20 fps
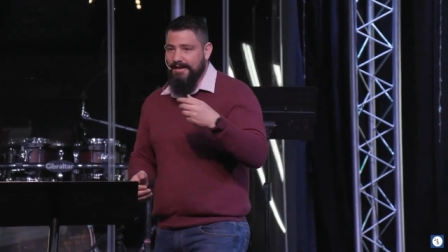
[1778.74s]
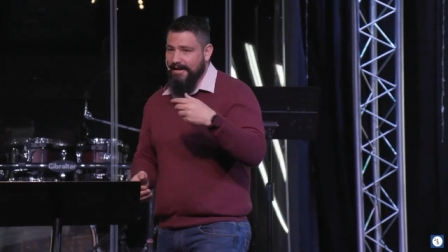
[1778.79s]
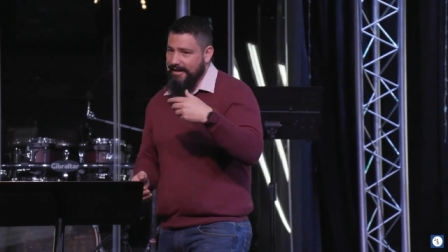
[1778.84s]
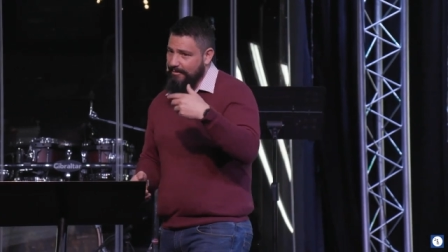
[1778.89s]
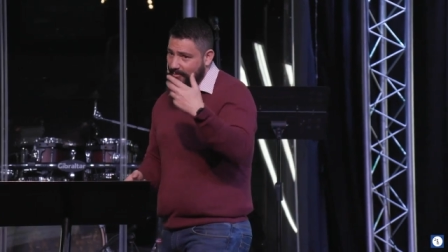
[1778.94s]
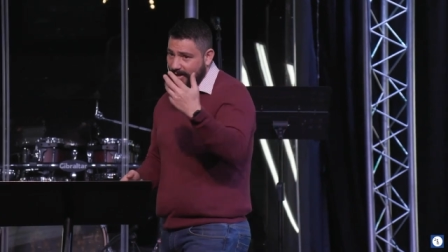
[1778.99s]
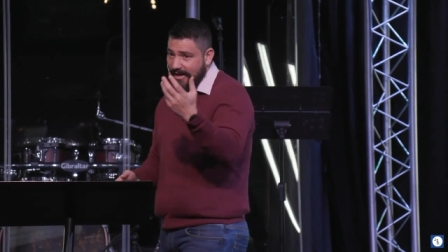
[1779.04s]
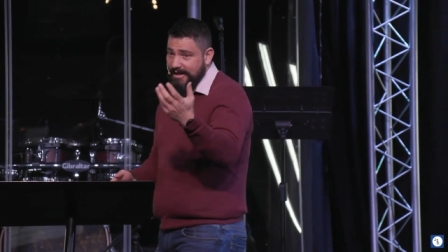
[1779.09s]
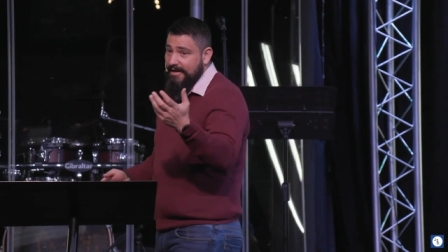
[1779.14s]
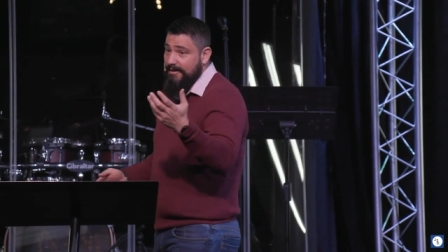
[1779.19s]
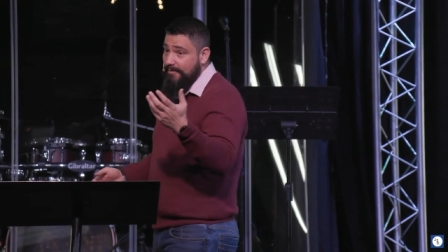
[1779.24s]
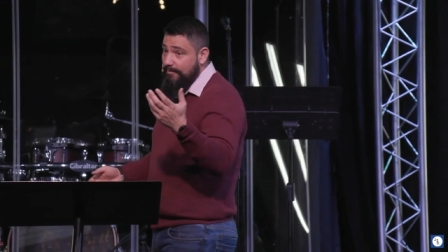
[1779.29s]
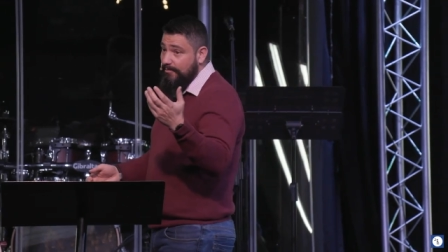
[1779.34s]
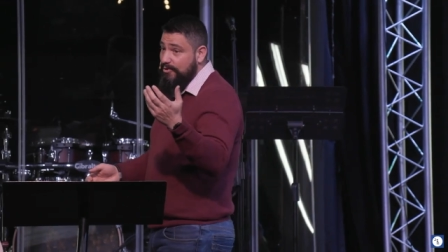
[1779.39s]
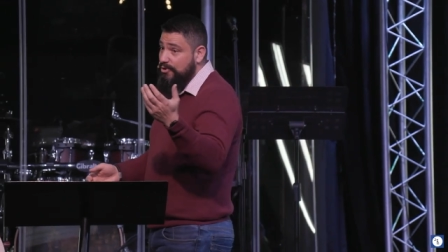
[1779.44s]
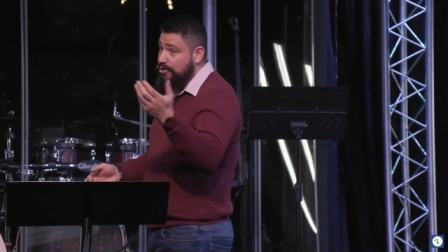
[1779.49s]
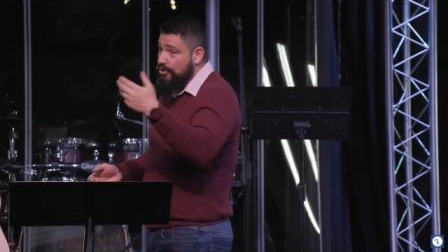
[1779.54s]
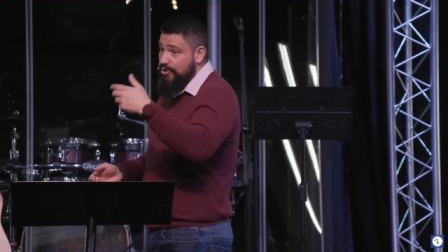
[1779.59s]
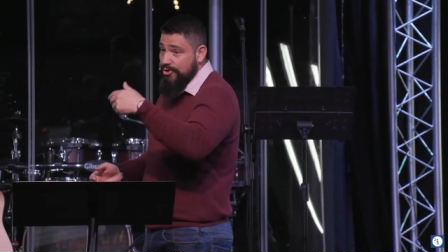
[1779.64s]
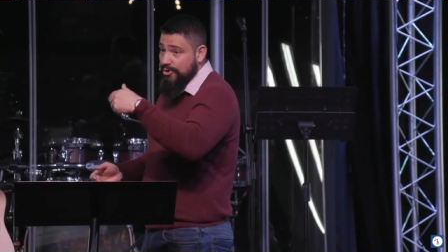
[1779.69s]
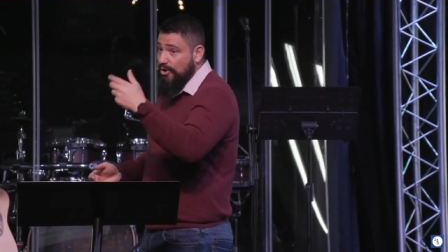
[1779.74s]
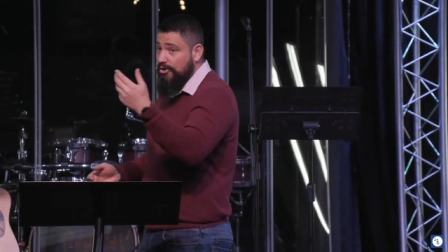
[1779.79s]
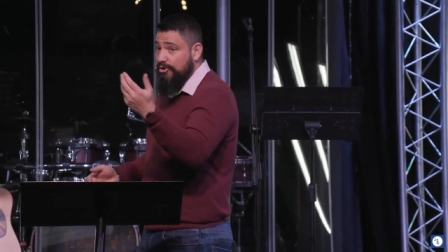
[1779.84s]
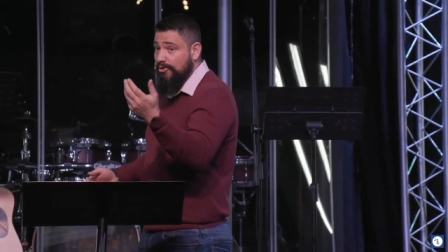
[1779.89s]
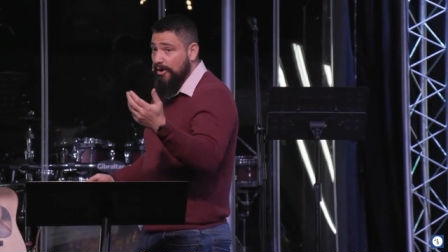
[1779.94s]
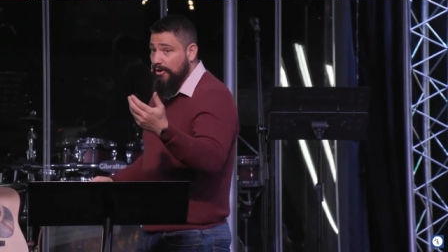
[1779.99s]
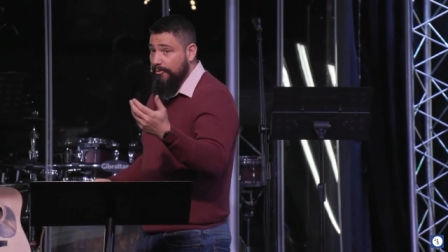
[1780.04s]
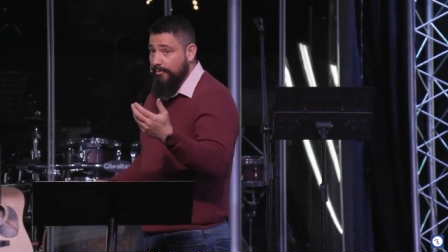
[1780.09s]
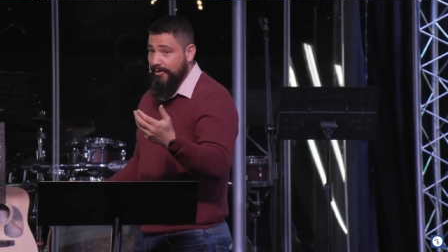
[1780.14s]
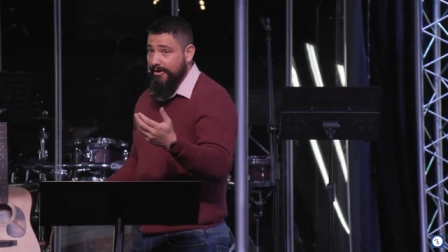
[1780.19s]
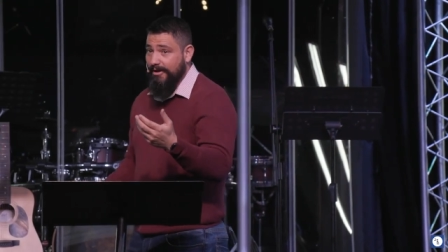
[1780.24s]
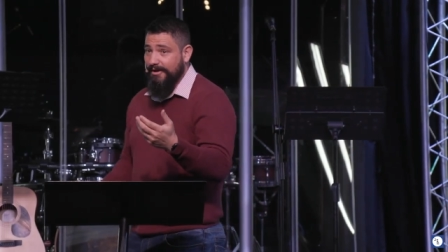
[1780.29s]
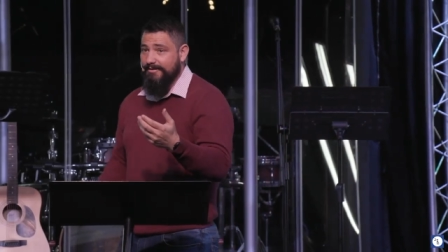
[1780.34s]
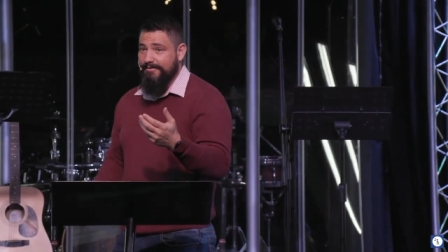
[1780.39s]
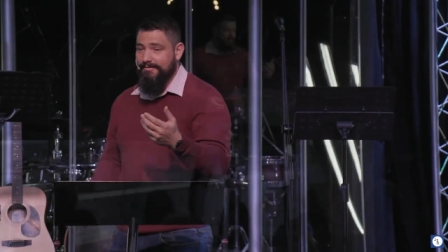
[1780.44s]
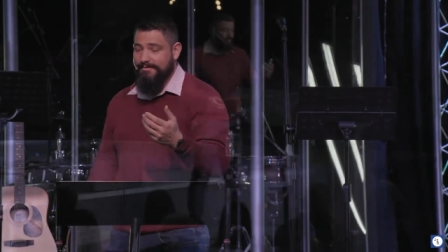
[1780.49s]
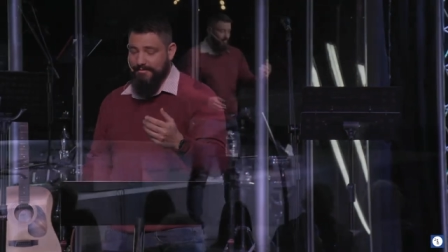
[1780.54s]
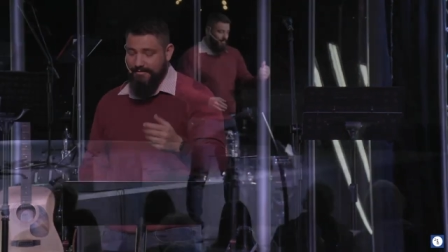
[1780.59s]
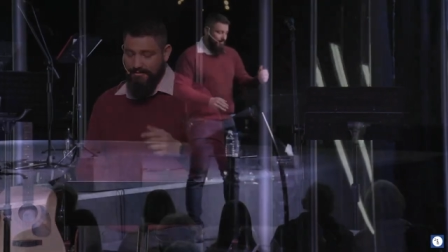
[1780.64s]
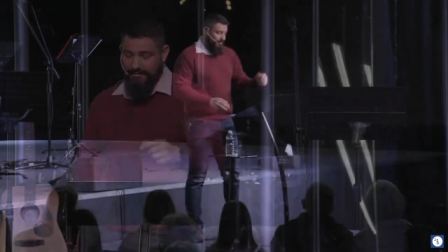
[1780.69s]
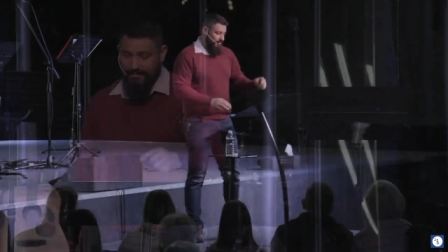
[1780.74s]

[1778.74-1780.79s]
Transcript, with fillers: And many choose not to open it.